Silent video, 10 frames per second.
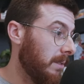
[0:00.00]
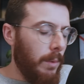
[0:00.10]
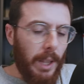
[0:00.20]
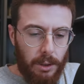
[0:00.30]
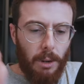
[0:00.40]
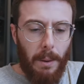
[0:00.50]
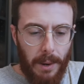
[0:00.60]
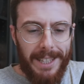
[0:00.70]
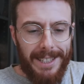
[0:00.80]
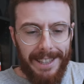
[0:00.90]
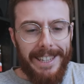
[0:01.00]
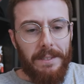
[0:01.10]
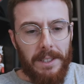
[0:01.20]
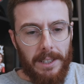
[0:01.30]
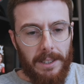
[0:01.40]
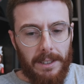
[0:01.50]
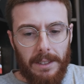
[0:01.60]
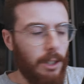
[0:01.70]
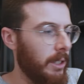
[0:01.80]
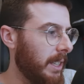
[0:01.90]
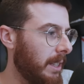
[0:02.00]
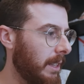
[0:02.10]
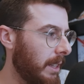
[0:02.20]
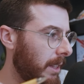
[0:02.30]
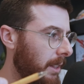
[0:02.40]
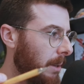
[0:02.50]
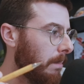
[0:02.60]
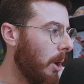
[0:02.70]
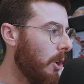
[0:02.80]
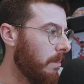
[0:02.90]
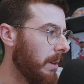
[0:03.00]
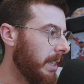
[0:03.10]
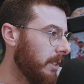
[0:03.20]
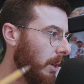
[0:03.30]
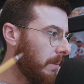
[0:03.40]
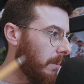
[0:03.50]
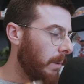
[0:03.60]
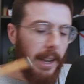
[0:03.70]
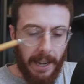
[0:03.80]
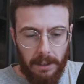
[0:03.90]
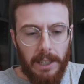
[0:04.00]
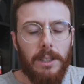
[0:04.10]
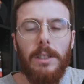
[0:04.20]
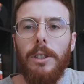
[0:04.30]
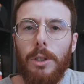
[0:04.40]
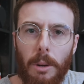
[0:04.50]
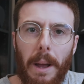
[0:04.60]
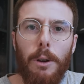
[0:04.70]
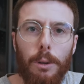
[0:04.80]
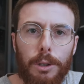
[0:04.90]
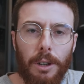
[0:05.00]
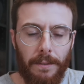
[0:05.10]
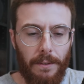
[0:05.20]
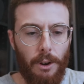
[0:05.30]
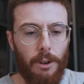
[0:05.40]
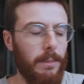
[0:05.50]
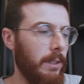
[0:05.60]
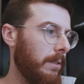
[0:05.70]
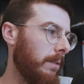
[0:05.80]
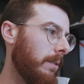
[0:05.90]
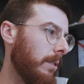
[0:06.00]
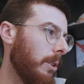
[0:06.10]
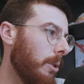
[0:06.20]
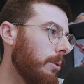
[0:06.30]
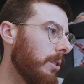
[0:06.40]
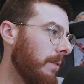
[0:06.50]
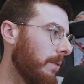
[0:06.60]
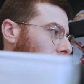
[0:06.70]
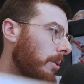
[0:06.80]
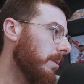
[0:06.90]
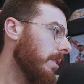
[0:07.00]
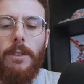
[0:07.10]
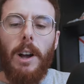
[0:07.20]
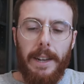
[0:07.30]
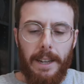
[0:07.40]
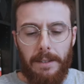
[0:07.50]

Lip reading: Let's talk about where this leaves us, because it, the moment in terms of, okay, let's just talk about who's confirmed right now.